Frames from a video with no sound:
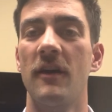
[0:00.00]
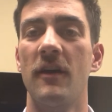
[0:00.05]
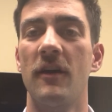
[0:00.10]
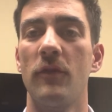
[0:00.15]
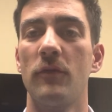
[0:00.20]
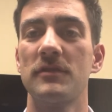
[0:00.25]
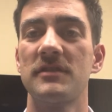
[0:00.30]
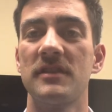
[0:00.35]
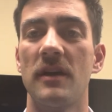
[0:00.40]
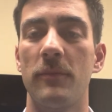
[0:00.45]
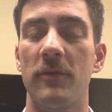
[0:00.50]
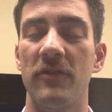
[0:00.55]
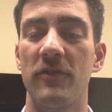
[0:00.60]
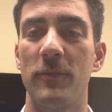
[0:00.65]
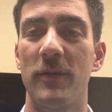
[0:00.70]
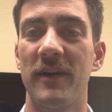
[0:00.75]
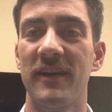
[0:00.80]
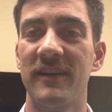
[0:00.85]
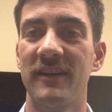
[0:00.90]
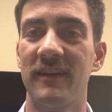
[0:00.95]
What's up,
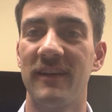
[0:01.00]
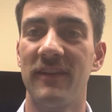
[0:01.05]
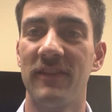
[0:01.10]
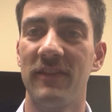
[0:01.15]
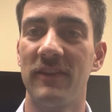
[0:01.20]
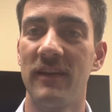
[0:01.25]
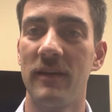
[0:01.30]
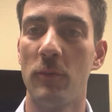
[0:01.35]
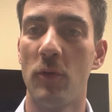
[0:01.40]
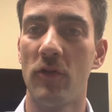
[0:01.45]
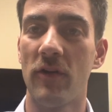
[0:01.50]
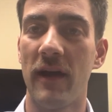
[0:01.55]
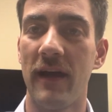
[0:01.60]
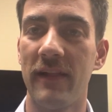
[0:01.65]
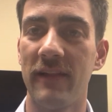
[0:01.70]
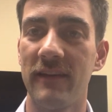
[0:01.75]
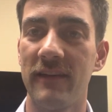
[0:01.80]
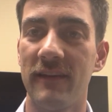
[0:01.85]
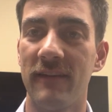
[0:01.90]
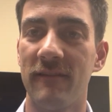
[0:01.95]
everybody? Liam
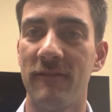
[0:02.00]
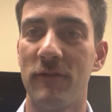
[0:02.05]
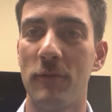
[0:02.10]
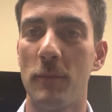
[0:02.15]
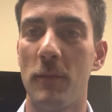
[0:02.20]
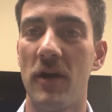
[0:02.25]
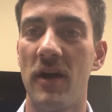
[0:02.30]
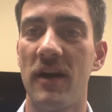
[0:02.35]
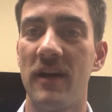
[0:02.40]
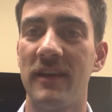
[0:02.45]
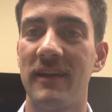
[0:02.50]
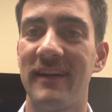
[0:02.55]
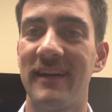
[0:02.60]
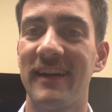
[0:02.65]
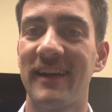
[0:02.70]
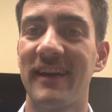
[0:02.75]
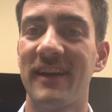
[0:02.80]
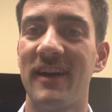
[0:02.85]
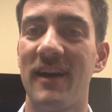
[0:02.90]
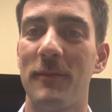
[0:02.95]
O'Reilly, Vermont
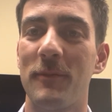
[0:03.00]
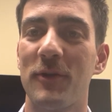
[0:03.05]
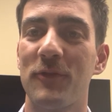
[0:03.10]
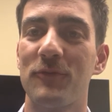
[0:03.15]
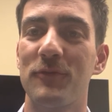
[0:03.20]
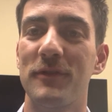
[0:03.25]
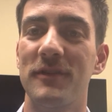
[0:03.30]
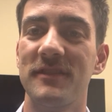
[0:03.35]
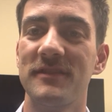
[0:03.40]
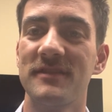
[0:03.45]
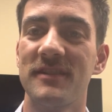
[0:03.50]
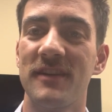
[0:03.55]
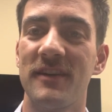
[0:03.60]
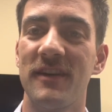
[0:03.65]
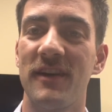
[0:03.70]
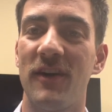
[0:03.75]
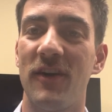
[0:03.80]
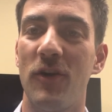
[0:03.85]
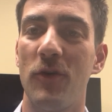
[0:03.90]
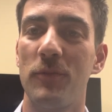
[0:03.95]
economic
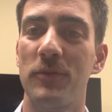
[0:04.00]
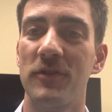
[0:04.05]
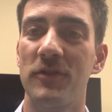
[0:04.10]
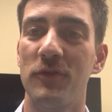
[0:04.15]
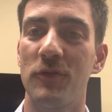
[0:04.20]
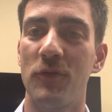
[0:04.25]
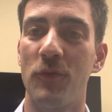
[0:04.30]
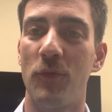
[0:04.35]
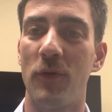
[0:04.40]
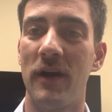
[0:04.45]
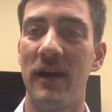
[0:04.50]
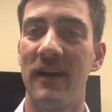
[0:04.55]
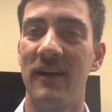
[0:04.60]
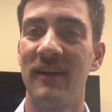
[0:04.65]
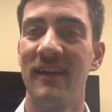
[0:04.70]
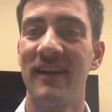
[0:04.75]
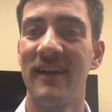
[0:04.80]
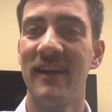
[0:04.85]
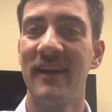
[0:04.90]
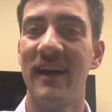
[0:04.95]
realtor. Hope you're doing
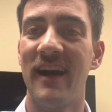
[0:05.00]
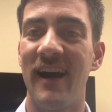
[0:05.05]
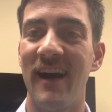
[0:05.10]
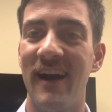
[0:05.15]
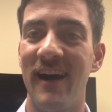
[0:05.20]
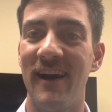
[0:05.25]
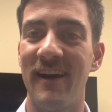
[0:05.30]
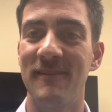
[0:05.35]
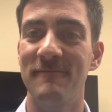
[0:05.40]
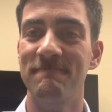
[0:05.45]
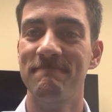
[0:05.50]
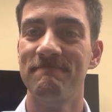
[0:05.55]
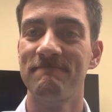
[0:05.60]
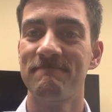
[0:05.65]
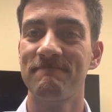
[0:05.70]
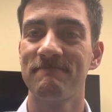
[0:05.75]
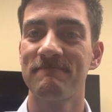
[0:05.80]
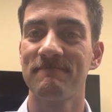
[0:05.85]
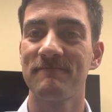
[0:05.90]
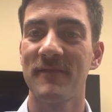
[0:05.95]
well.
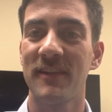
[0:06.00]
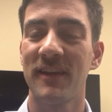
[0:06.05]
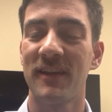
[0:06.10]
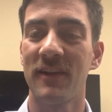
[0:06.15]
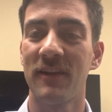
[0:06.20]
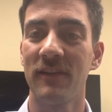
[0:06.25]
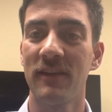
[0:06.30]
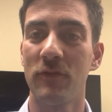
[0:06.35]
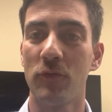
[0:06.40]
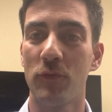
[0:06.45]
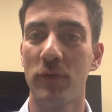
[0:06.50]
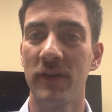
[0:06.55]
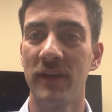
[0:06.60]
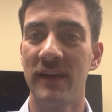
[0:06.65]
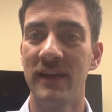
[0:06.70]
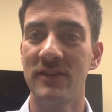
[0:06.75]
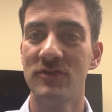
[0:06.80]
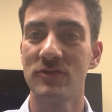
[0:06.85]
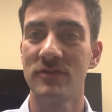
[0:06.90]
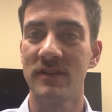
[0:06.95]
Gonna leave a really
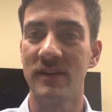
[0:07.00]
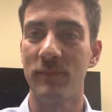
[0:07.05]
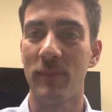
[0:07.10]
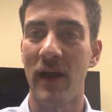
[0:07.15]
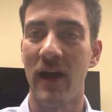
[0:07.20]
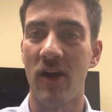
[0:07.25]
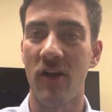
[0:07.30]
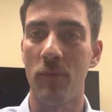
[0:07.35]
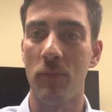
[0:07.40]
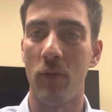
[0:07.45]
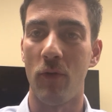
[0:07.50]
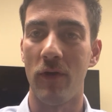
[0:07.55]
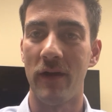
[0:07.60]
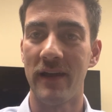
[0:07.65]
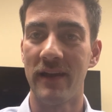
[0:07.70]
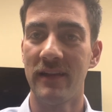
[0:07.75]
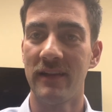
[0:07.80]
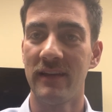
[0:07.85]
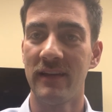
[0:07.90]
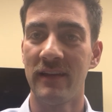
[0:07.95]
interesting
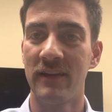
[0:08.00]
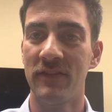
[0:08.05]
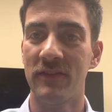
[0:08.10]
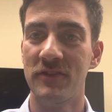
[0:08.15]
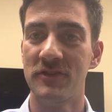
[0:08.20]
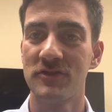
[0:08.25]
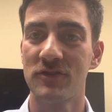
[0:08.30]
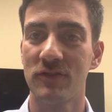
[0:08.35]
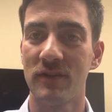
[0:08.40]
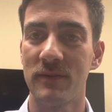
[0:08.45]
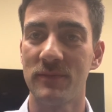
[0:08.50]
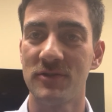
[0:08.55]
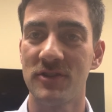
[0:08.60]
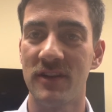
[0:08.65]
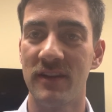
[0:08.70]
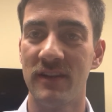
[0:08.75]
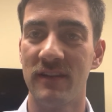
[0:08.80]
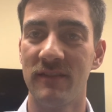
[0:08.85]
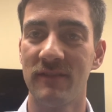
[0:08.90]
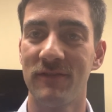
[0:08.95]
PowerPoint in the
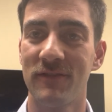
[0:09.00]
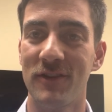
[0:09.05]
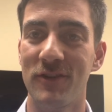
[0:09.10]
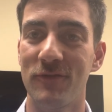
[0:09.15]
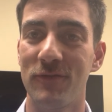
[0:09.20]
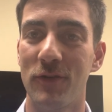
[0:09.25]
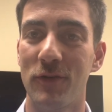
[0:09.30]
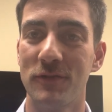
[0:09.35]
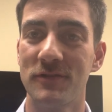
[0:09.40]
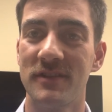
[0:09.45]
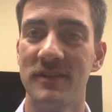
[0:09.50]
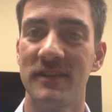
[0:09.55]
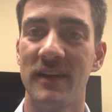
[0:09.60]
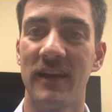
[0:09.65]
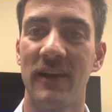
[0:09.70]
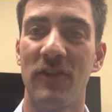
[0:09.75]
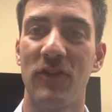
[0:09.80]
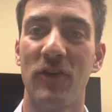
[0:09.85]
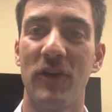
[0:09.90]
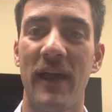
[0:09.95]
description for you folks to take
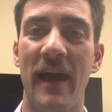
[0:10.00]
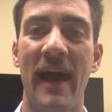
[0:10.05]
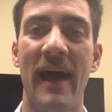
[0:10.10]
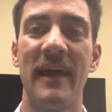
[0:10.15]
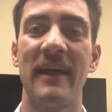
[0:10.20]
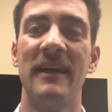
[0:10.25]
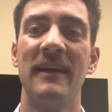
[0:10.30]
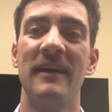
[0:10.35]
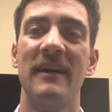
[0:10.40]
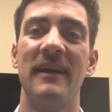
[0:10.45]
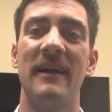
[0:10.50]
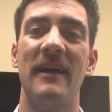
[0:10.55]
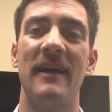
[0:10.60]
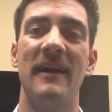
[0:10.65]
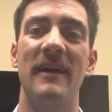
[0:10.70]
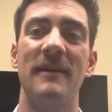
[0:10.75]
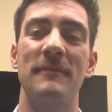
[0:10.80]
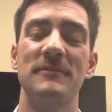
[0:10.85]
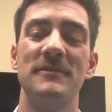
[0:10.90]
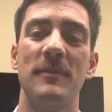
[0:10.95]
a look at.
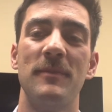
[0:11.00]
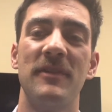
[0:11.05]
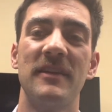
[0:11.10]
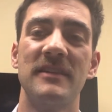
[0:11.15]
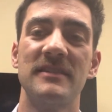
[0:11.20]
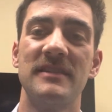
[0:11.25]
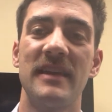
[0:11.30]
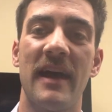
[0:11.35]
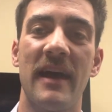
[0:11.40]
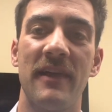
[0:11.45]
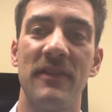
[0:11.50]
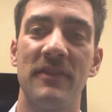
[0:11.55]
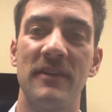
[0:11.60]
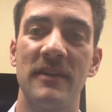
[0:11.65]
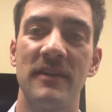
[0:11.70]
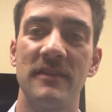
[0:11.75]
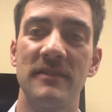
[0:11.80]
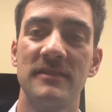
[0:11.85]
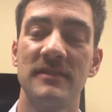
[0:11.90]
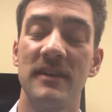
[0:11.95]
Some things that
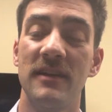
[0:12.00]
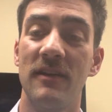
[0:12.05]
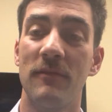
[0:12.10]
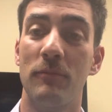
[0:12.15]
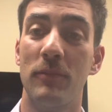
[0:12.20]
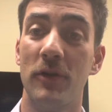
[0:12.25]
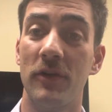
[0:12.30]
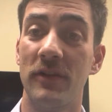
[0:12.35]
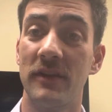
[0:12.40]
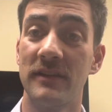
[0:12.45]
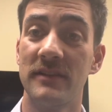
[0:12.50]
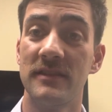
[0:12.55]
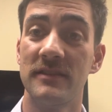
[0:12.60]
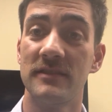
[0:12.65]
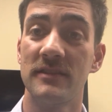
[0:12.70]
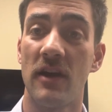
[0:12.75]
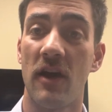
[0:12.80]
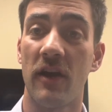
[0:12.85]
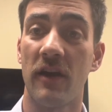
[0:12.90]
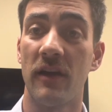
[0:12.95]
the city of Burlington's
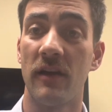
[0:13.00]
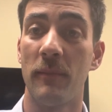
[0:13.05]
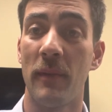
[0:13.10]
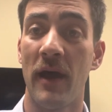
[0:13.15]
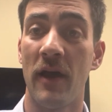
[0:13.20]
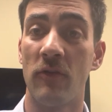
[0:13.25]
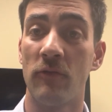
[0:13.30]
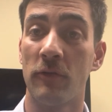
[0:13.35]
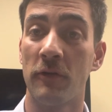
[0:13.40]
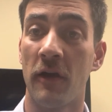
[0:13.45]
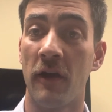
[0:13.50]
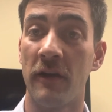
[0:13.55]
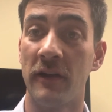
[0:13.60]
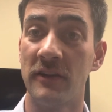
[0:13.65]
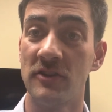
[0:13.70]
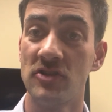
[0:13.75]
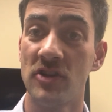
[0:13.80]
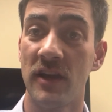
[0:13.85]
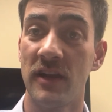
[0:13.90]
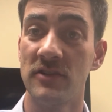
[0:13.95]
talking about regarding
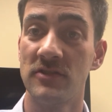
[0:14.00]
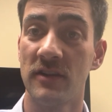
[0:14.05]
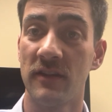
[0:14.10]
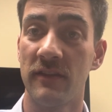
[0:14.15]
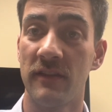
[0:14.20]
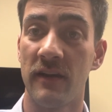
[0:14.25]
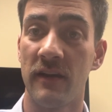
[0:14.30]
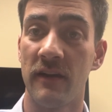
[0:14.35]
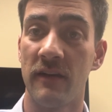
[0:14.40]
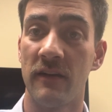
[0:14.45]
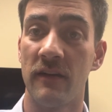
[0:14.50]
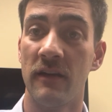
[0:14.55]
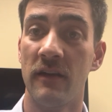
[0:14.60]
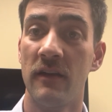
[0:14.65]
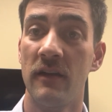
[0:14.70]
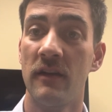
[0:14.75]
changing their